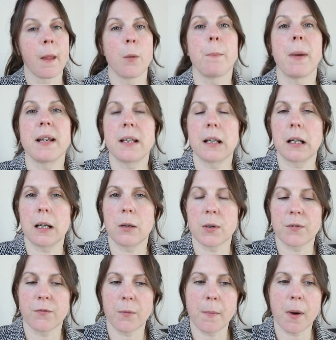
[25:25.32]
Basically it
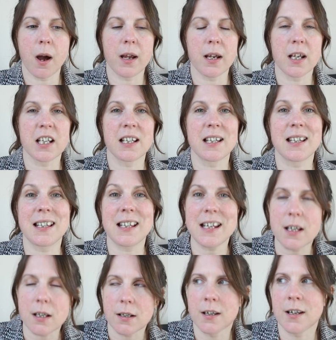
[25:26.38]
was for my
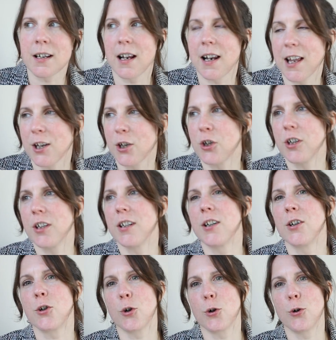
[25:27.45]
season
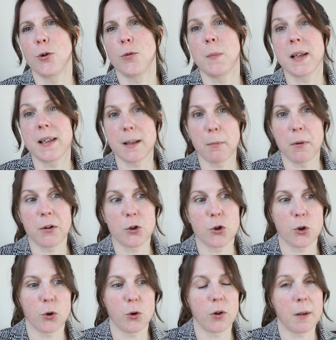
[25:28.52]
collection shawl, my summer
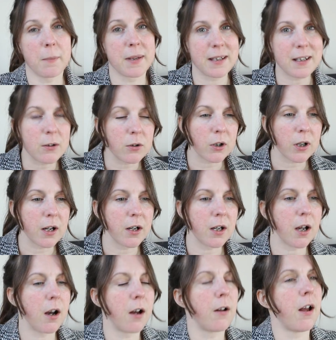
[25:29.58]
shawl. I'm still looking
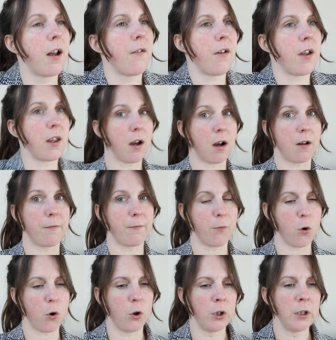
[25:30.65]
yarn
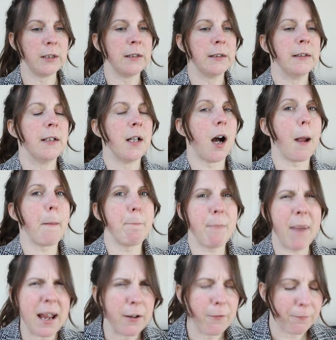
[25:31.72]
for. I
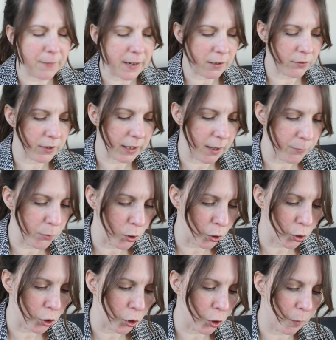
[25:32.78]
may have found it, I'm
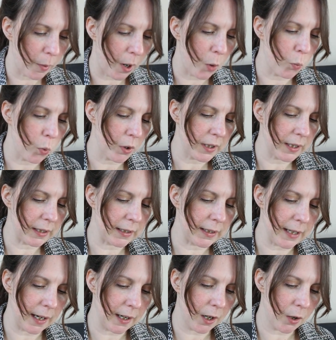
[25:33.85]
not sure, but I wanted a
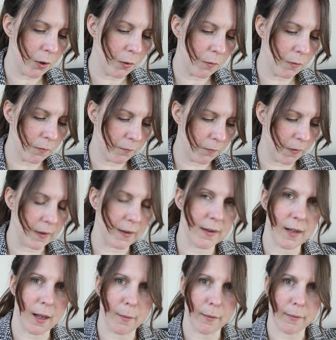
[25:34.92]
yellow for the
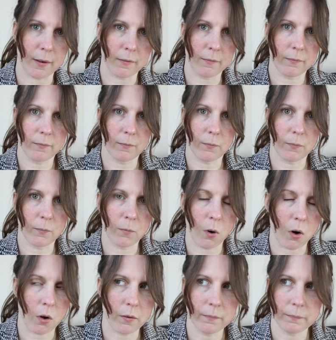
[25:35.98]
summer
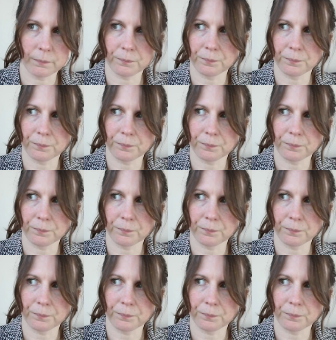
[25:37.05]
one.